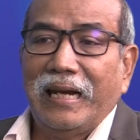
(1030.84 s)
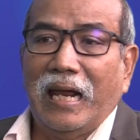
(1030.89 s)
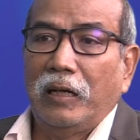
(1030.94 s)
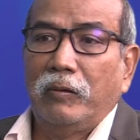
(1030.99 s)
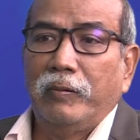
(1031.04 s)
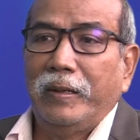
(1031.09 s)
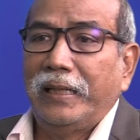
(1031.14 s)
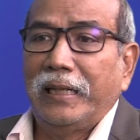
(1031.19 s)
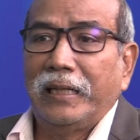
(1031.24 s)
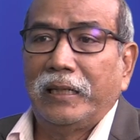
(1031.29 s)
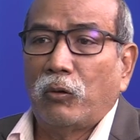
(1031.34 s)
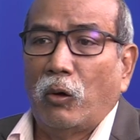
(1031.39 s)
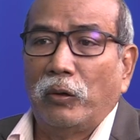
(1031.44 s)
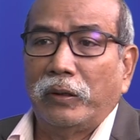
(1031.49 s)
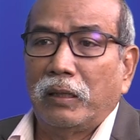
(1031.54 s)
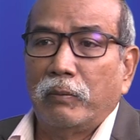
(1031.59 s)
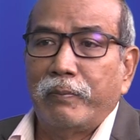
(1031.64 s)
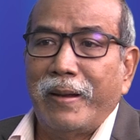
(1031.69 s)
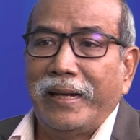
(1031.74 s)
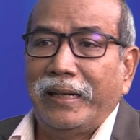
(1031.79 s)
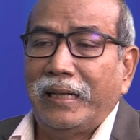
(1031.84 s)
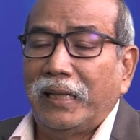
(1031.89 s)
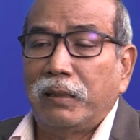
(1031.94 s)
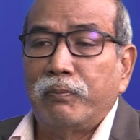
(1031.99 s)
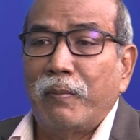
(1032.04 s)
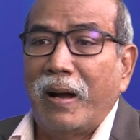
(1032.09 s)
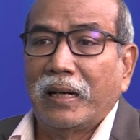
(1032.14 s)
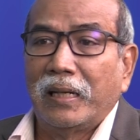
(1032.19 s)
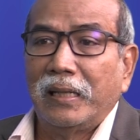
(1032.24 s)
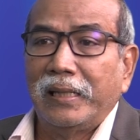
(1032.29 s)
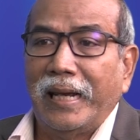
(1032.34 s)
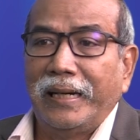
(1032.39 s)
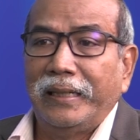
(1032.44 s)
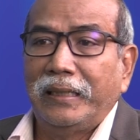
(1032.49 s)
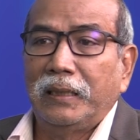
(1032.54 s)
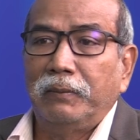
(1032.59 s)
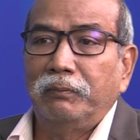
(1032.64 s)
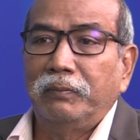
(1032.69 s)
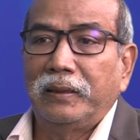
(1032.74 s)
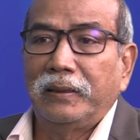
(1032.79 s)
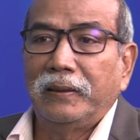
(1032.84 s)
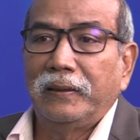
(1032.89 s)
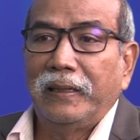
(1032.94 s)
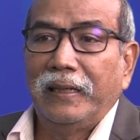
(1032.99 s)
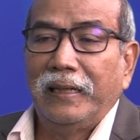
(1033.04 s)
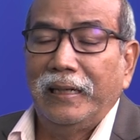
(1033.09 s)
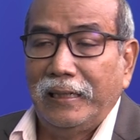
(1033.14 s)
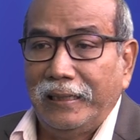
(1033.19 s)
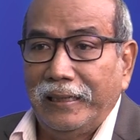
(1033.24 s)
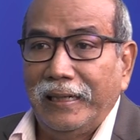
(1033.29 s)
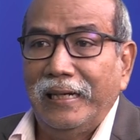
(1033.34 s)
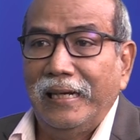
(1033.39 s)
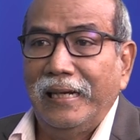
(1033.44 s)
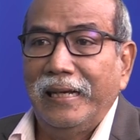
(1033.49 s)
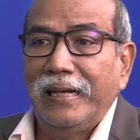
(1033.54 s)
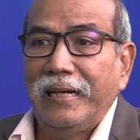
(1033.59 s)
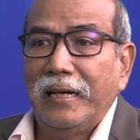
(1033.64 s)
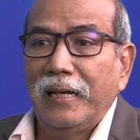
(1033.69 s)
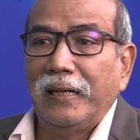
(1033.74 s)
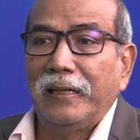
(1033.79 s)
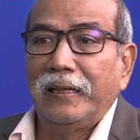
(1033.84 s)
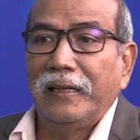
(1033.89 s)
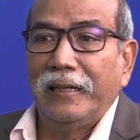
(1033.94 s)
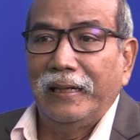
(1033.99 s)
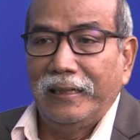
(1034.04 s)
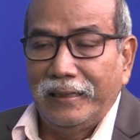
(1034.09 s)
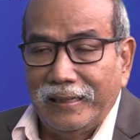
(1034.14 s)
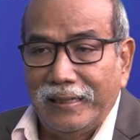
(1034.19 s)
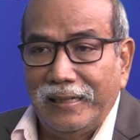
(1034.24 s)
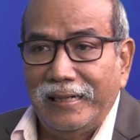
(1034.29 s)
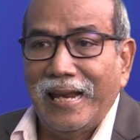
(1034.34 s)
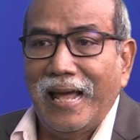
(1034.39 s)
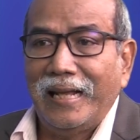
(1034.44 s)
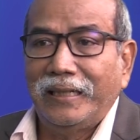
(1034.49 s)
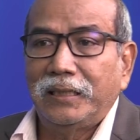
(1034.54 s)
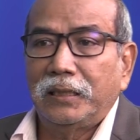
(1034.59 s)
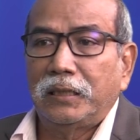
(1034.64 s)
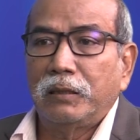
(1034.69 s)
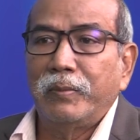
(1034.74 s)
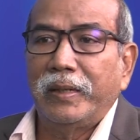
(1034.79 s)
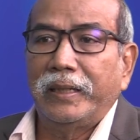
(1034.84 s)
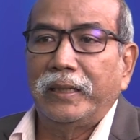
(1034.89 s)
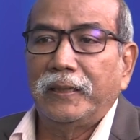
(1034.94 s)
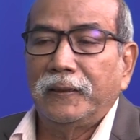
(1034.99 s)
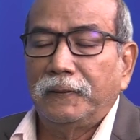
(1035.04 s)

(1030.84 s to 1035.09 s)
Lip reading: other words, it's contraband, it's smuggled items, it's illegal, it's legitimate.